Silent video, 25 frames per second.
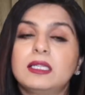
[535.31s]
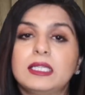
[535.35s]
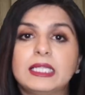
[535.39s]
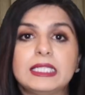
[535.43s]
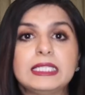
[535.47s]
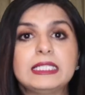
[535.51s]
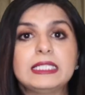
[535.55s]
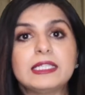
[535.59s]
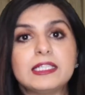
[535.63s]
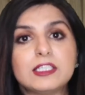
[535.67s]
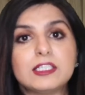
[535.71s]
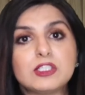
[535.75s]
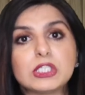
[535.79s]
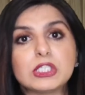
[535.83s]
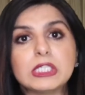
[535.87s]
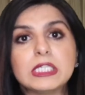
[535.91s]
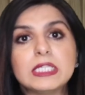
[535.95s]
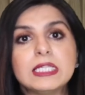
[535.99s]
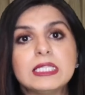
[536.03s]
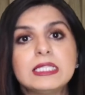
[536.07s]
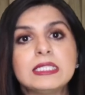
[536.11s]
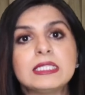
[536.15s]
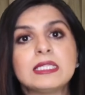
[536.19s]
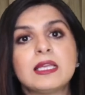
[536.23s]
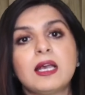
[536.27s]

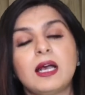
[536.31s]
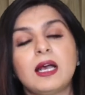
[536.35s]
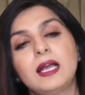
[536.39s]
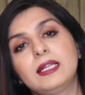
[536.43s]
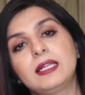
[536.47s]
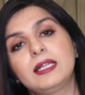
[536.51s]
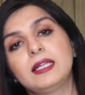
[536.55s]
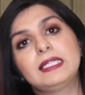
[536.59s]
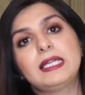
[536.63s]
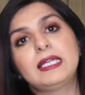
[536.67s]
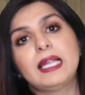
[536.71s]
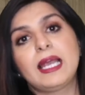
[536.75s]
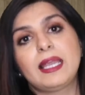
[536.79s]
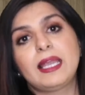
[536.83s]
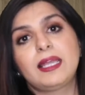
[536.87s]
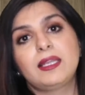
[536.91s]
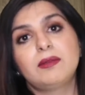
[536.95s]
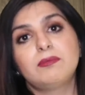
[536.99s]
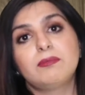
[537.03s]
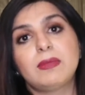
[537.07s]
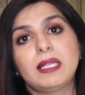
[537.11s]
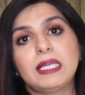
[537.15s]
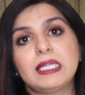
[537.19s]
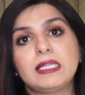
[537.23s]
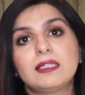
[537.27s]
conditions
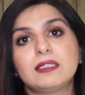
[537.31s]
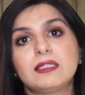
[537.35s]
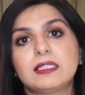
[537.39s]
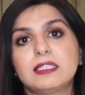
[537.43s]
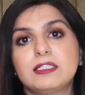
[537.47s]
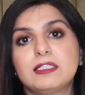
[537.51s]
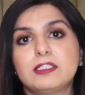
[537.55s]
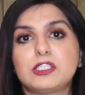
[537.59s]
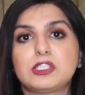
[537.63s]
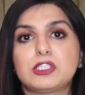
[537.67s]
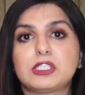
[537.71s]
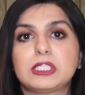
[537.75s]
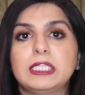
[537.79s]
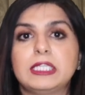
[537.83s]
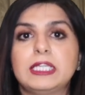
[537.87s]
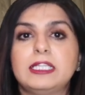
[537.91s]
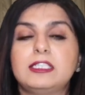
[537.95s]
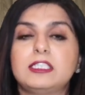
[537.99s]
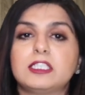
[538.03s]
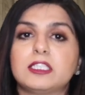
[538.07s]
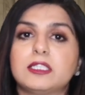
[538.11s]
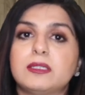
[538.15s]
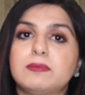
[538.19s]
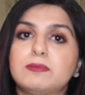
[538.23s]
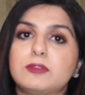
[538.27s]
underlying medical condition
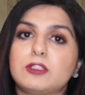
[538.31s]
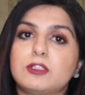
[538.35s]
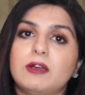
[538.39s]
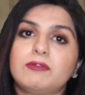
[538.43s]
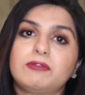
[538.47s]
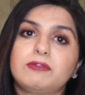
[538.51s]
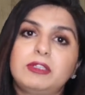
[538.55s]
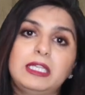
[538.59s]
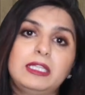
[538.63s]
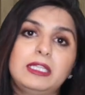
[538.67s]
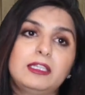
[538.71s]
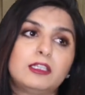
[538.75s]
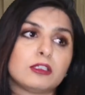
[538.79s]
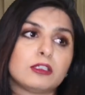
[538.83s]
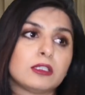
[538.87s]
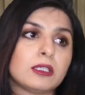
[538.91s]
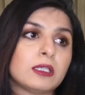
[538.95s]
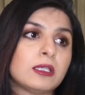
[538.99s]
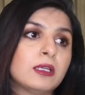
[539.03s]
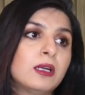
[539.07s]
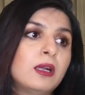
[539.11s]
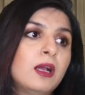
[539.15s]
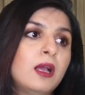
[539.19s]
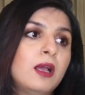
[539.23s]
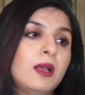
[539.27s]
in terms of
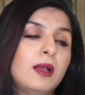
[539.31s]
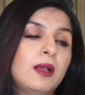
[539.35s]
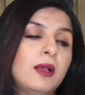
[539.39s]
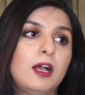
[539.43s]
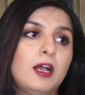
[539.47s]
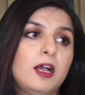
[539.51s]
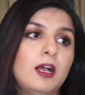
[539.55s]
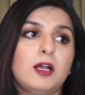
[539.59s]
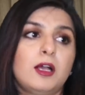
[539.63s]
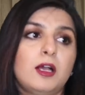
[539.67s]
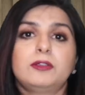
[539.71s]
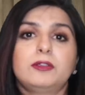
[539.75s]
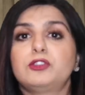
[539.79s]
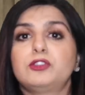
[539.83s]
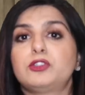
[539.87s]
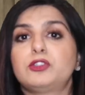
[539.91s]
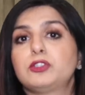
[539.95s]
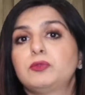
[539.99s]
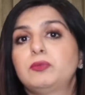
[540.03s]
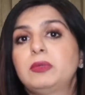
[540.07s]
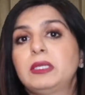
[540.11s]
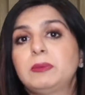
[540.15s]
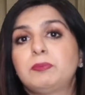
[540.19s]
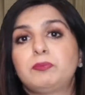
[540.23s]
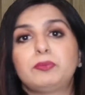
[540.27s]
either uh, you
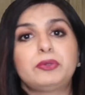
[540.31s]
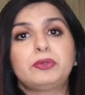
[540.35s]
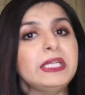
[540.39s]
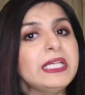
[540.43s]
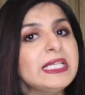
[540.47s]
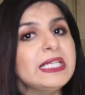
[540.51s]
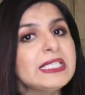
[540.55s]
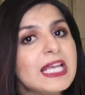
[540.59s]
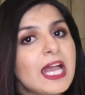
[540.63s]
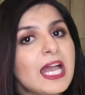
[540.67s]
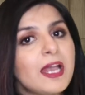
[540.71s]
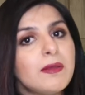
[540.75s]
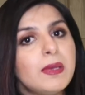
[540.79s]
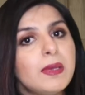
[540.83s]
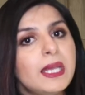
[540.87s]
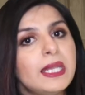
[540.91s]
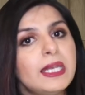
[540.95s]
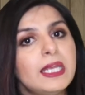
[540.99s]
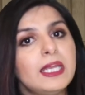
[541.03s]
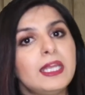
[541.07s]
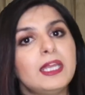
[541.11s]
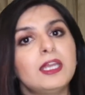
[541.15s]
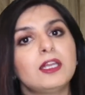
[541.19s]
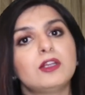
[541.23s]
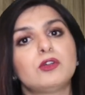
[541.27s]
should be
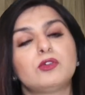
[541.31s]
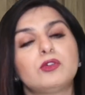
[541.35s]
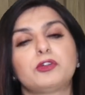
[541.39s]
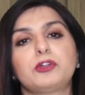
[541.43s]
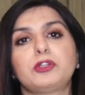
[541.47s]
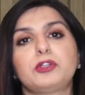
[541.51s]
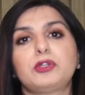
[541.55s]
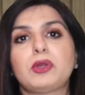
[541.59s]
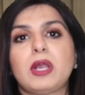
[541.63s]
pre-diabetic or